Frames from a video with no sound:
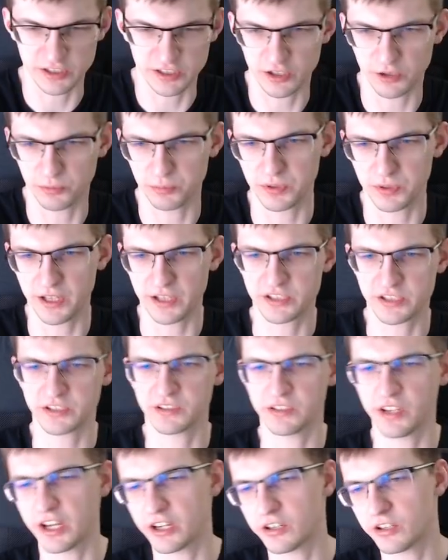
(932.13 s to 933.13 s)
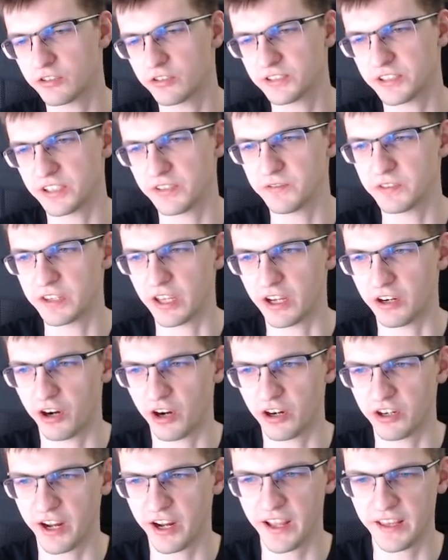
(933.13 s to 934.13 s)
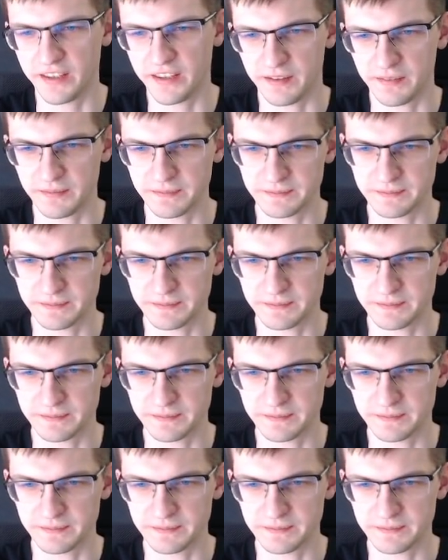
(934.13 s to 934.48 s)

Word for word: compilation errors if there are any.